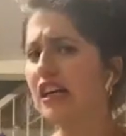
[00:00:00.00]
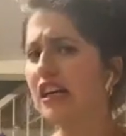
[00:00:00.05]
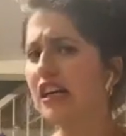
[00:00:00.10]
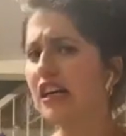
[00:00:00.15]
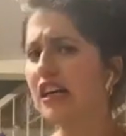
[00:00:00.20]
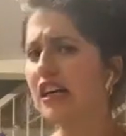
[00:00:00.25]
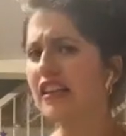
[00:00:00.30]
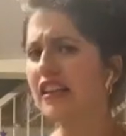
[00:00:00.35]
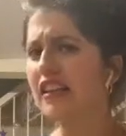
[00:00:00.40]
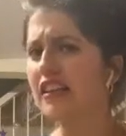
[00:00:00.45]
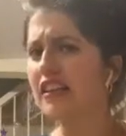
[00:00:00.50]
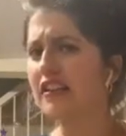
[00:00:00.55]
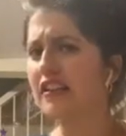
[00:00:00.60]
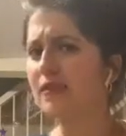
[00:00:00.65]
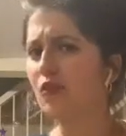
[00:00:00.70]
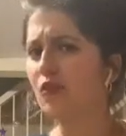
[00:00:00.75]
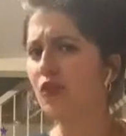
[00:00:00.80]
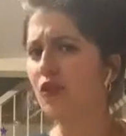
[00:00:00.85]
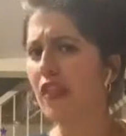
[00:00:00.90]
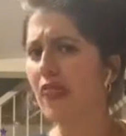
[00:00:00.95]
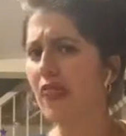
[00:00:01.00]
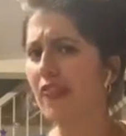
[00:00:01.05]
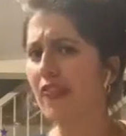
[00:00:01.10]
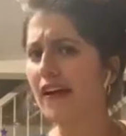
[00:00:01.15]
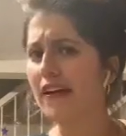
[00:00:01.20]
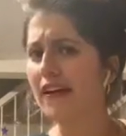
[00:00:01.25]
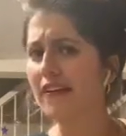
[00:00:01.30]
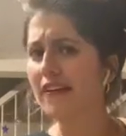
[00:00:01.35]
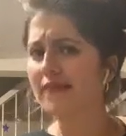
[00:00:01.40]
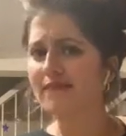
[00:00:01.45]
I think it's more than that.
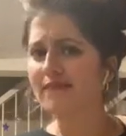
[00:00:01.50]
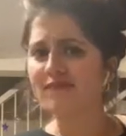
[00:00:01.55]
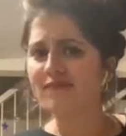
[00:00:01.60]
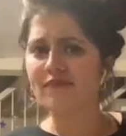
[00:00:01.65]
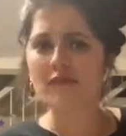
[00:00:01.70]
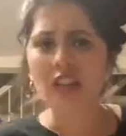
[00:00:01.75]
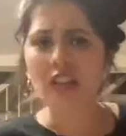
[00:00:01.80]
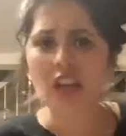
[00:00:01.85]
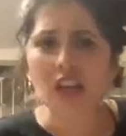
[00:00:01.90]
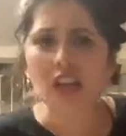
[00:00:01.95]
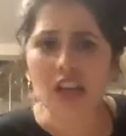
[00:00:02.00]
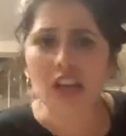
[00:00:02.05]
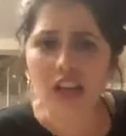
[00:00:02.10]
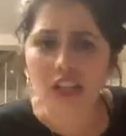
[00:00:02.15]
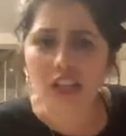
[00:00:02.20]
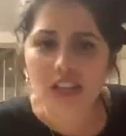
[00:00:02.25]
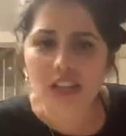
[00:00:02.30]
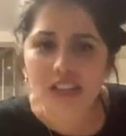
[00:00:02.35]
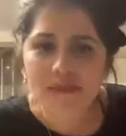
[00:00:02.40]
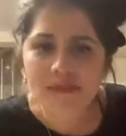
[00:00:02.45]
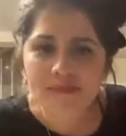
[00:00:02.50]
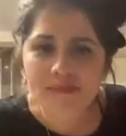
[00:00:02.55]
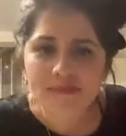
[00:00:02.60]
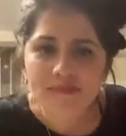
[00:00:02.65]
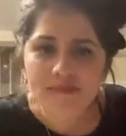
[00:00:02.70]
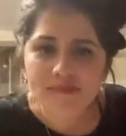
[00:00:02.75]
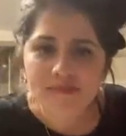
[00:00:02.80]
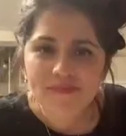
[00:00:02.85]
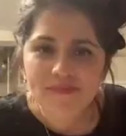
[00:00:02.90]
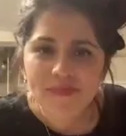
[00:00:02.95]

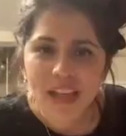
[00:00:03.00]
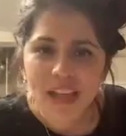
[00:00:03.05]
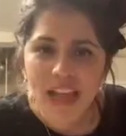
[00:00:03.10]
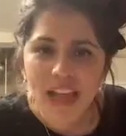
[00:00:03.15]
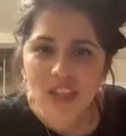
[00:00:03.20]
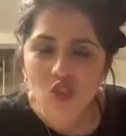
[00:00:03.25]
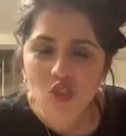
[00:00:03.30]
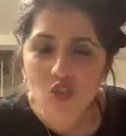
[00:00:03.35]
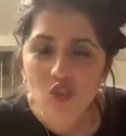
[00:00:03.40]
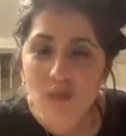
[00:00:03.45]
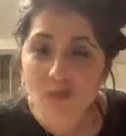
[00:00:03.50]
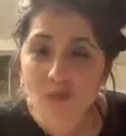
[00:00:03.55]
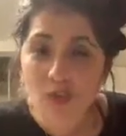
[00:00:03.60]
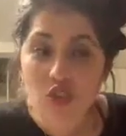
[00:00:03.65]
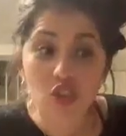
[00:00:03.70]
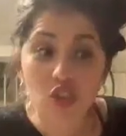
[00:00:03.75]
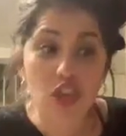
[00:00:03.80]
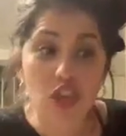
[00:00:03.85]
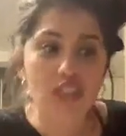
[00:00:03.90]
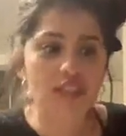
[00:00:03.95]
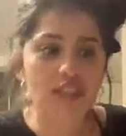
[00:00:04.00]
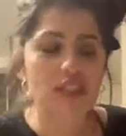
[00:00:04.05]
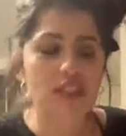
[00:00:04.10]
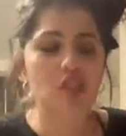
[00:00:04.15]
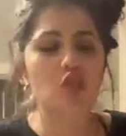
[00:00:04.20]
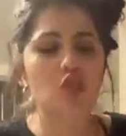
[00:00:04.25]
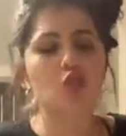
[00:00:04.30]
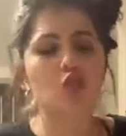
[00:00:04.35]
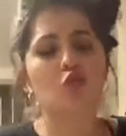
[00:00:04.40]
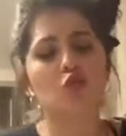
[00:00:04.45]
Add shrimp or sausage.
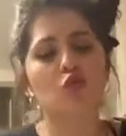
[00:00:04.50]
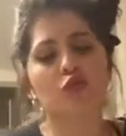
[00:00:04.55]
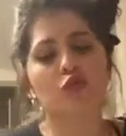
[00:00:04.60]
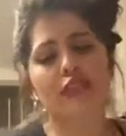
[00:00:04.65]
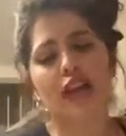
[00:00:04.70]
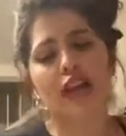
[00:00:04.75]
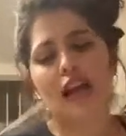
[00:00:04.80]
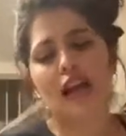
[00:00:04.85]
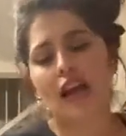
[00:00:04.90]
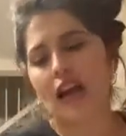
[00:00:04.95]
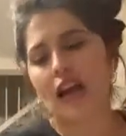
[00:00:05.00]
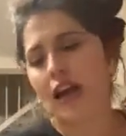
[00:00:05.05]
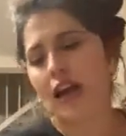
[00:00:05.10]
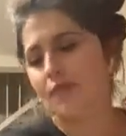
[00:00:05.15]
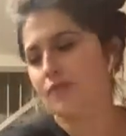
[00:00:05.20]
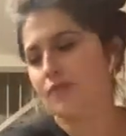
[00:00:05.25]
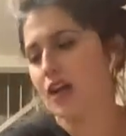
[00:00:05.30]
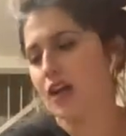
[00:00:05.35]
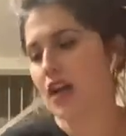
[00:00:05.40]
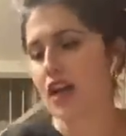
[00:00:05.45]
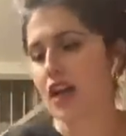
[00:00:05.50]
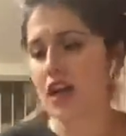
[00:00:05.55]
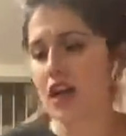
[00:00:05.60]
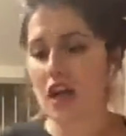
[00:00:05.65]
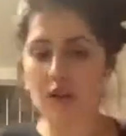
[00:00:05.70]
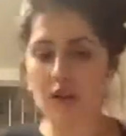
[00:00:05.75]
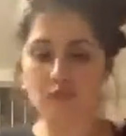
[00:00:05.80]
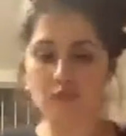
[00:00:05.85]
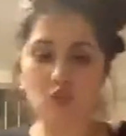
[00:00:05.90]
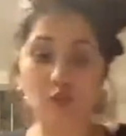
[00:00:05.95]
Ooh, yeah.
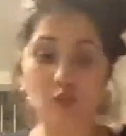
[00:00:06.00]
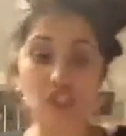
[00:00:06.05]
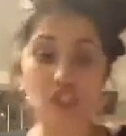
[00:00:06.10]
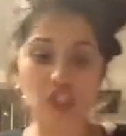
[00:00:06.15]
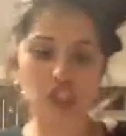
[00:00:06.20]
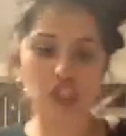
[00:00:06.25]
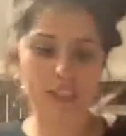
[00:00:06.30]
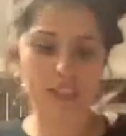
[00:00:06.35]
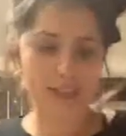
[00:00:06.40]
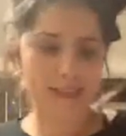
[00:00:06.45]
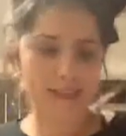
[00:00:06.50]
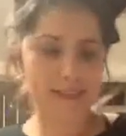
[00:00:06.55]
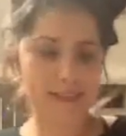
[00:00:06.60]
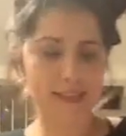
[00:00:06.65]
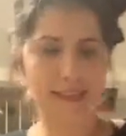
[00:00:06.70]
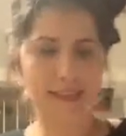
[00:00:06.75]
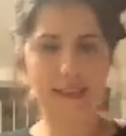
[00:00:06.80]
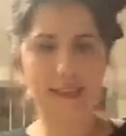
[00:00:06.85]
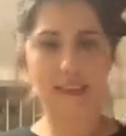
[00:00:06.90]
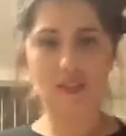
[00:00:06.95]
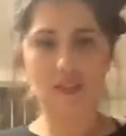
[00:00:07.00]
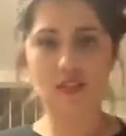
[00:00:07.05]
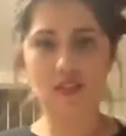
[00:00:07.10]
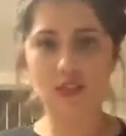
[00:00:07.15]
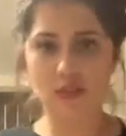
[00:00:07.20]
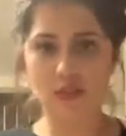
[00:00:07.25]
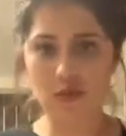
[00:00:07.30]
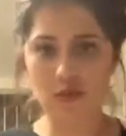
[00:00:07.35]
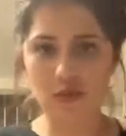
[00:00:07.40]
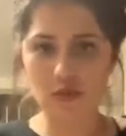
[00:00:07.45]
I'm doing chicken tonight,
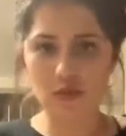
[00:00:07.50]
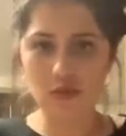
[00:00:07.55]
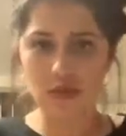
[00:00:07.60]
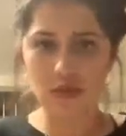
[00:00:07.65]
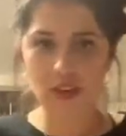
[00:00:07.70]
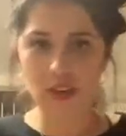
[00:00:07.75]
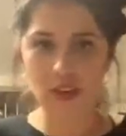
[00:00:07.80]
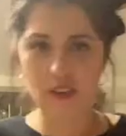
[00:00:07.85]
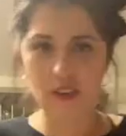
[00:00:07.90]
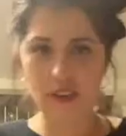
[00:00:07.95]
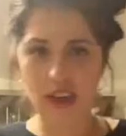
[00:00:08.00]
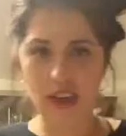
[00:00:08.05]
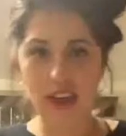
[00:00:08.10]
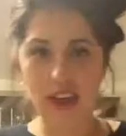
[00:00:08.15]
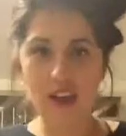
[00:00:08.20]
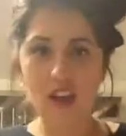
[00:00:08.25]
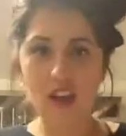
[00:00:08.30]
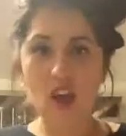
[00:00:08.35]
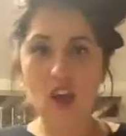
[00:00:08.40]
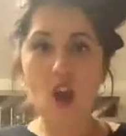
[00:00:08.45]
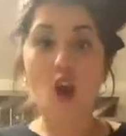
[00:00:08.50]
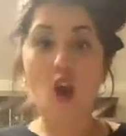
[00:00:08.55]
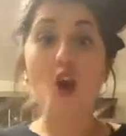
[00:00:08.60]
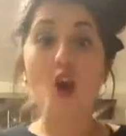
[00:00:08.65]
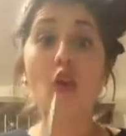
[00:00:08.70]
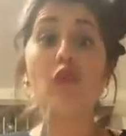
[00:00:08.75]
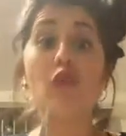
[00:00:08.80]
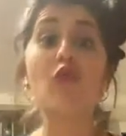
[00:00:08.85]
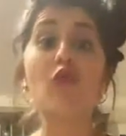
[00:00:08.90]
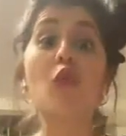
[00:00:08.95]
so none of that.
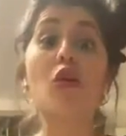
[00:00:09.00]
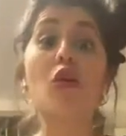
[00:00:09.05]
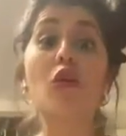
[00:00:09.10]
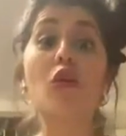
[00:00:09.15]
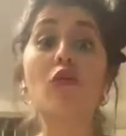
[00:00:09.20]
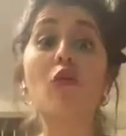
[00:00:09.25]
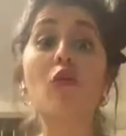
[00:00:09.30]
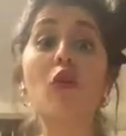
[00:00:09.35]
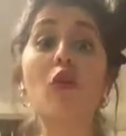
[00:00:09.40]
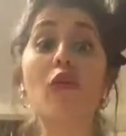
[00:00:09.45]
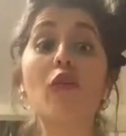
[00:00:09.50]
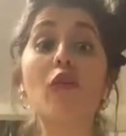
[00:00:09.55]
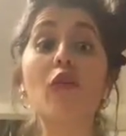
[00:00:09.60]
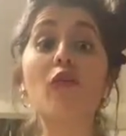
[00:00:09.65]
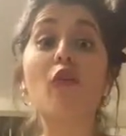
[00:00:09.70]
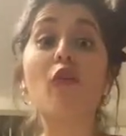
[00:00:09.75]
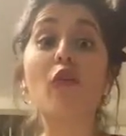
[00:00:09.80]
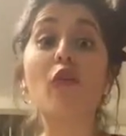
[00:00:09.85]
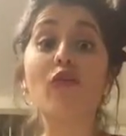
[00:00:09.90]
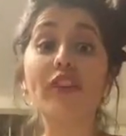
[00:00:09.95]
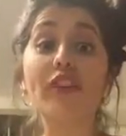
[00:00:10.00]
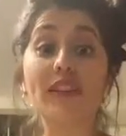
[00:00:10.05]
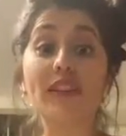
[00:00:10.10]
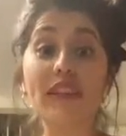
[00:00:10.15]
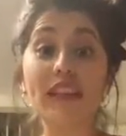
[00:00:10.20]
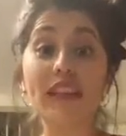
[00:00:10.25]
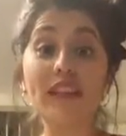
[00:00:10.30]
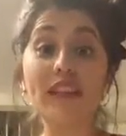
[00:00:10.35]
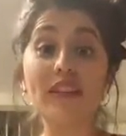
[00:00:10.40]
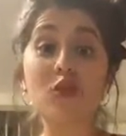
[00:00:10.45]
Oh,
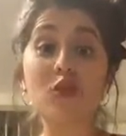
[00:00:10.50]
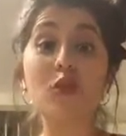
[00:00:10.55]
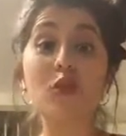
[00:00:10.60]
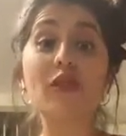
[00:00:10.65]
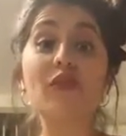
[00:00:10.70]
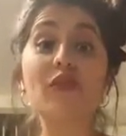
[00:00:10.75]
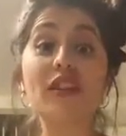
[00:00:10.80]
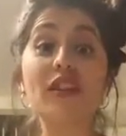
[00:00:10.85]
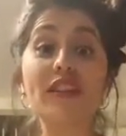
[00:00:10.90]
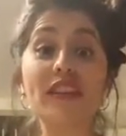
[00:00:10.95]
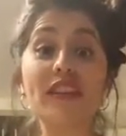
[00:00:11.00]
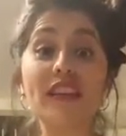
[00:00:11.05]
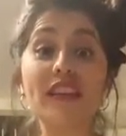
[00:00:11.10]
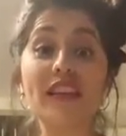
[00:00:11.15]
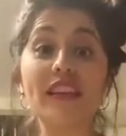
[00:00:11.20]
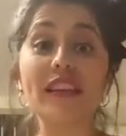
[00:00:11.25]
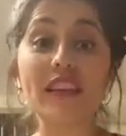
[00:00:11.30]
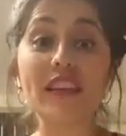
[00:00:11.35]
450. 350.